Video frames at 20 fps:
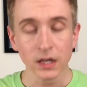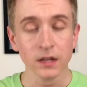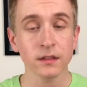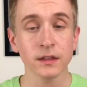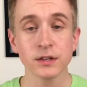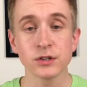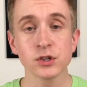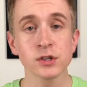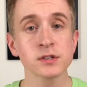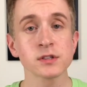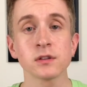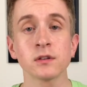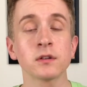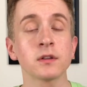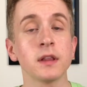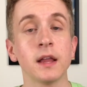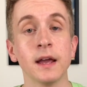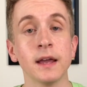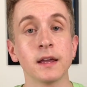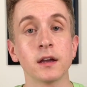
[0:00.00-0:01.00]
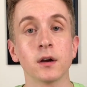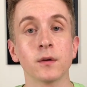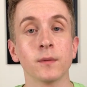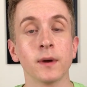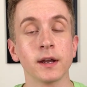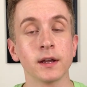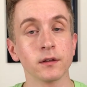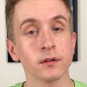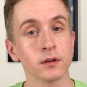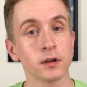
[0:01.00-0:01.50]
just look like a
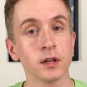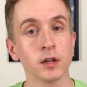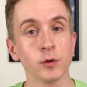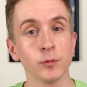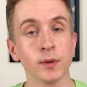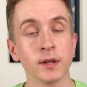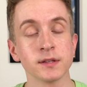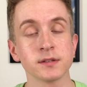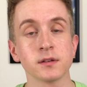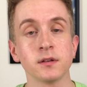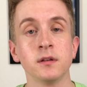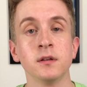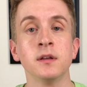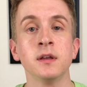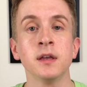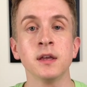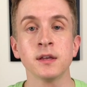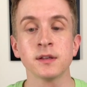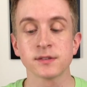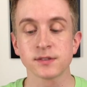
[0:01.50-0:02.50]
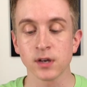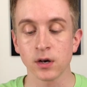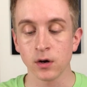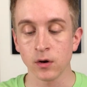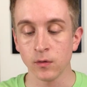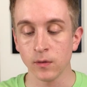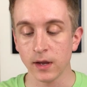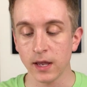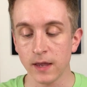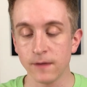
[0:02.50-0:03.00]
regular colored pencil.
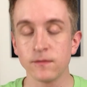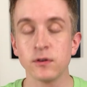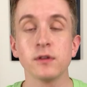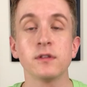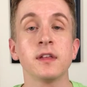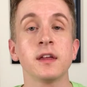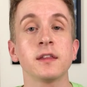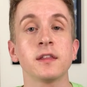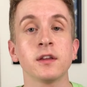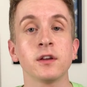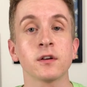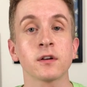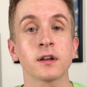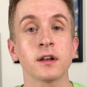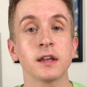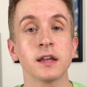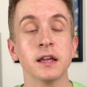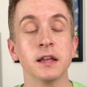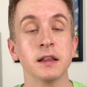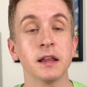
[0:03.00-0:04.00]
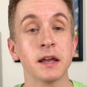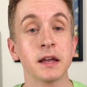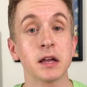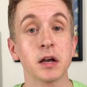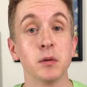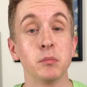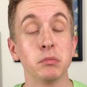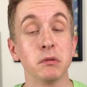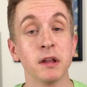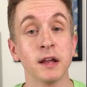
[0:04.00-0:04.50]
So if you think that you're going to get like a
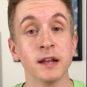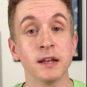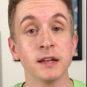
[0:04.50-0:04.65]
blinding